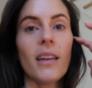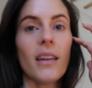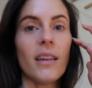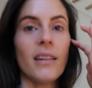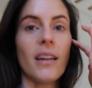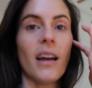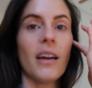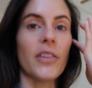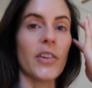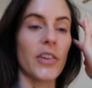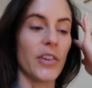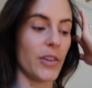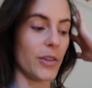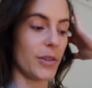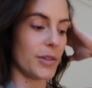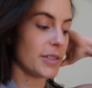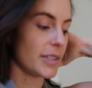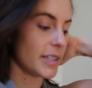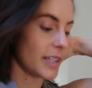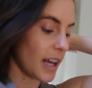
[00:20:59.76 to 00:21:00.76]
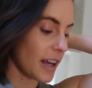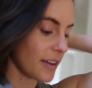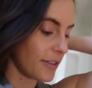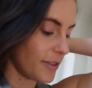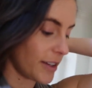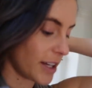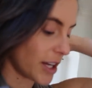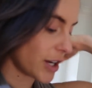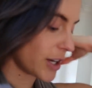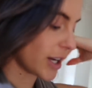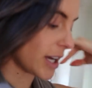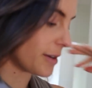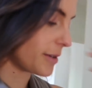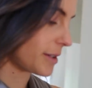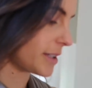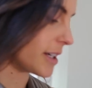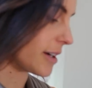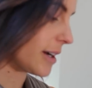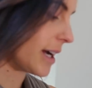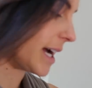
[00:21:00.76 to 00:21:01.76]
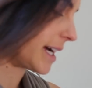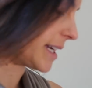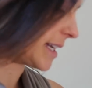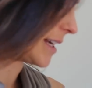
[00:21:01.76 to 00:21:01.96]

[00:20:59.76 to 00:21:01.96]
In other news, I figured I would go ahead